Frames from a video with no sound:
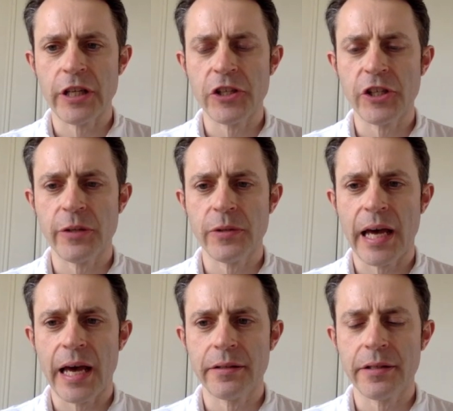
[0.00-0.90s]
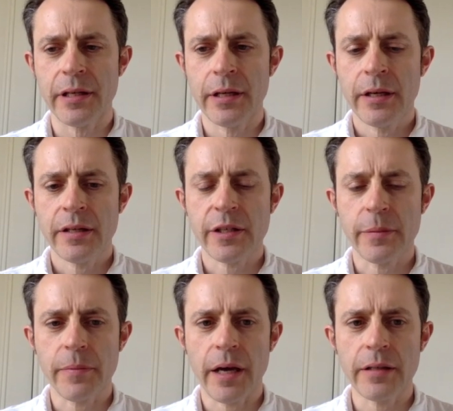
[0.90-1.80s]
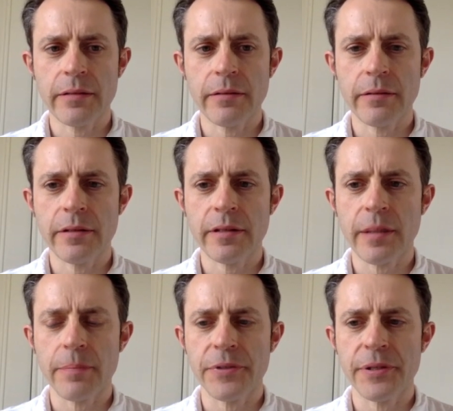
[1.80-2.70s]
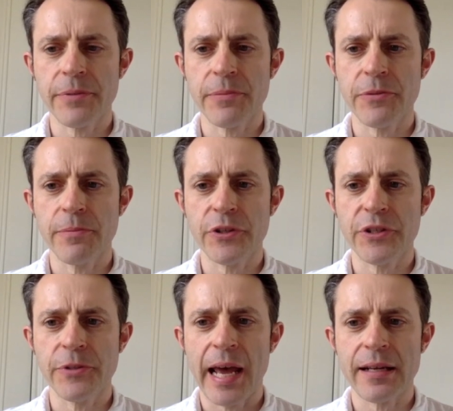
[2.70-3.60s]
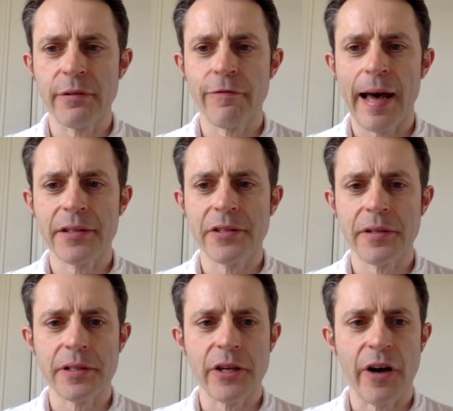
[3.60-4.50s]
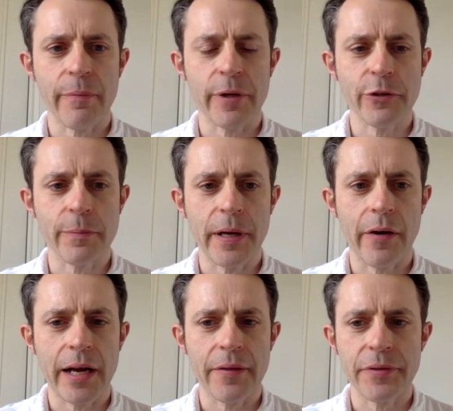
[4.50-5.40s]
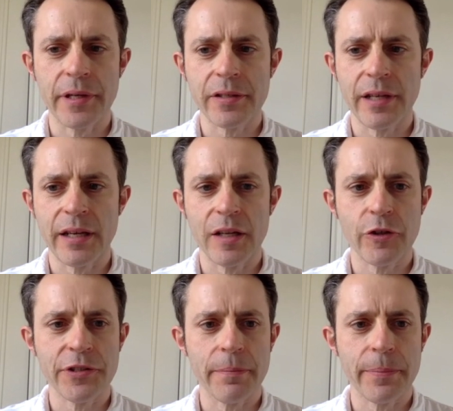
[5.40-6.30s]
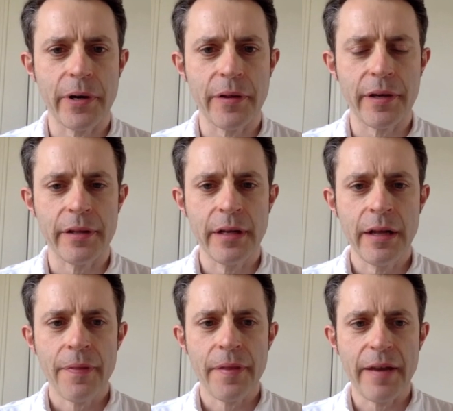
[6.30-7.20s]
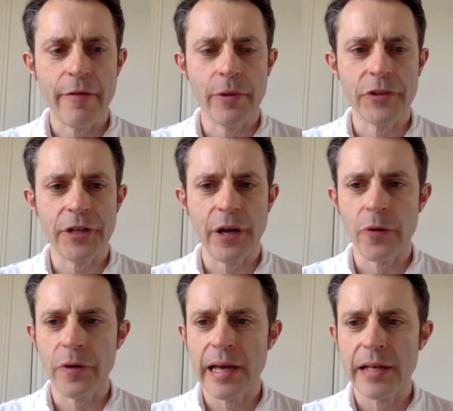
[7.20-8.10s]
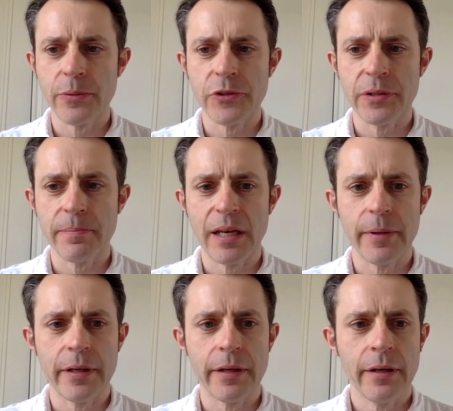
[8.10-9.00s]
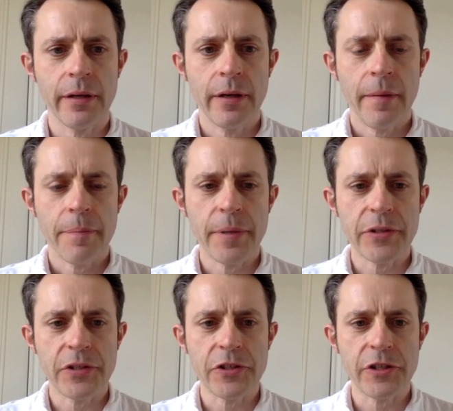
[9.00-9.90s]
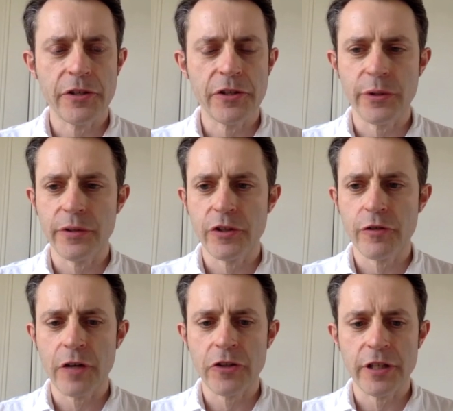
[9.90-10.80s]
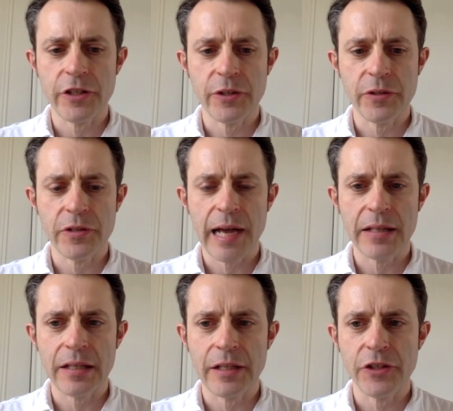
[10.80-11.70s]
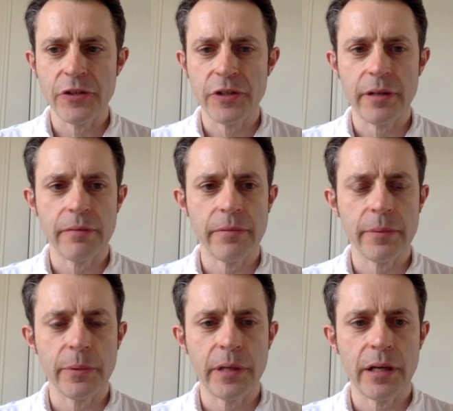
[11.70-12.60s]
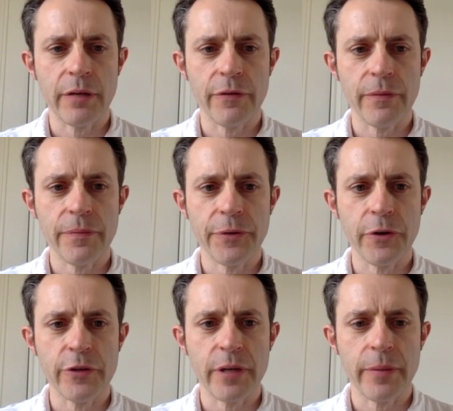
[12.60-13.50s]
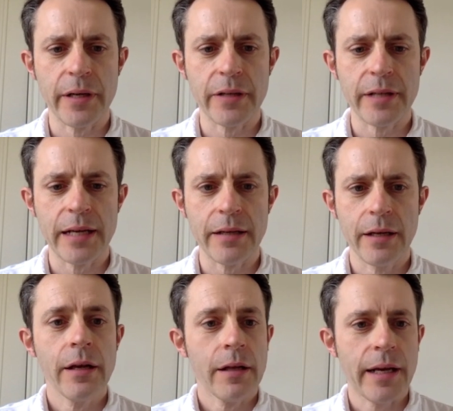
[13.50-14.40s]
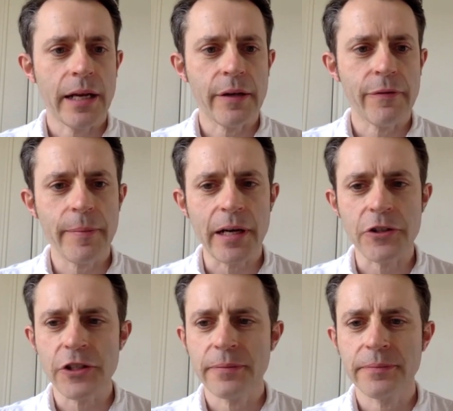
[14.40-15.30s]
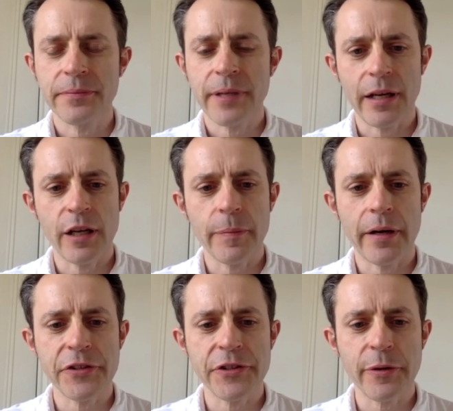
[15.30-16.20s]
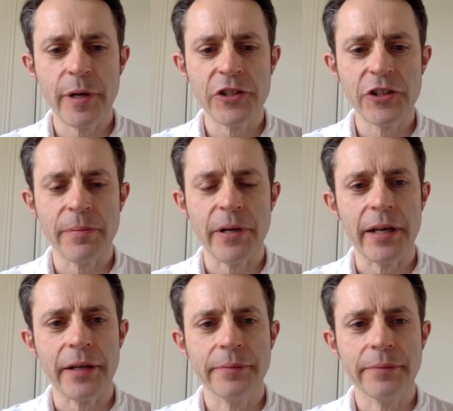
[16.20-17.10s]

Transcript: issues and some more subjective factors at the time which were behind this thing. An interesting point that there never was a golden age. It was just maybe business as usual and structural issues and tactical issues that were kind of got us where we are. So thank you very much, and I hope it answers your question, Mike.